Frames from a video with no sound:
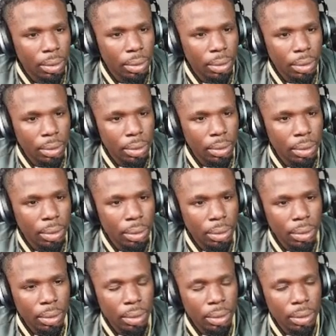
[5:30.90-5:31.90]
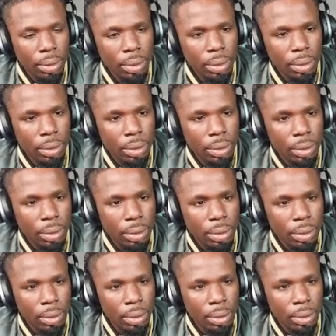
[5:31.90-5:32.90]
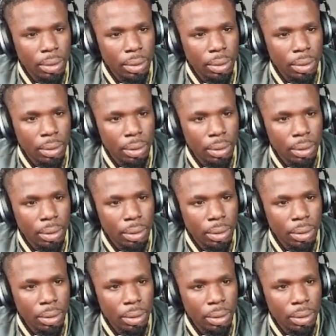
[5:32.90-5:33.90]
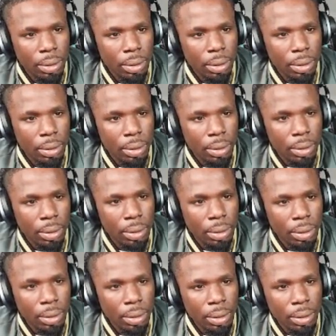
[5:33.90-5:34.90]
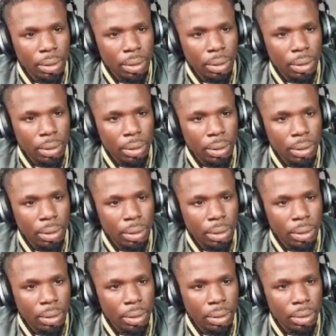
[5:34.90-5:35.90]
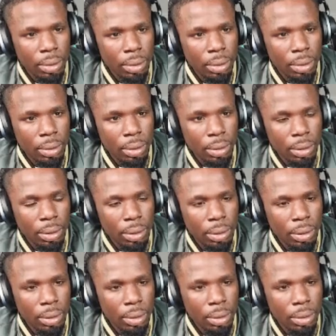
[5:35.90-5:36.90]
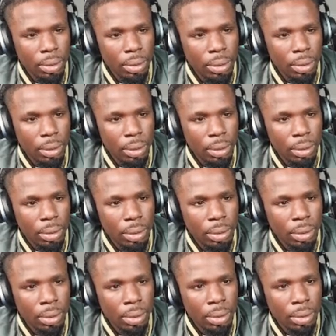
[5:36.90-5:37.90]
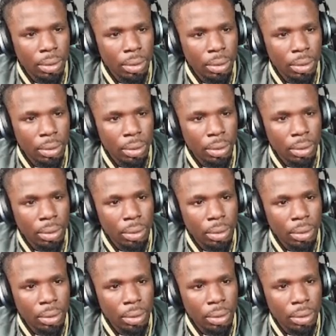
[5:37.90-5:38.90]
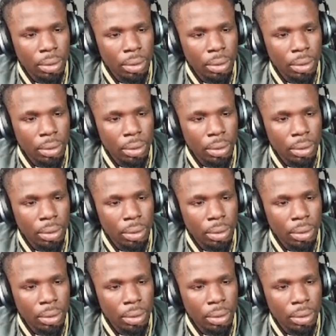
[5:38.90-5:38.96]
This person isn't speaking.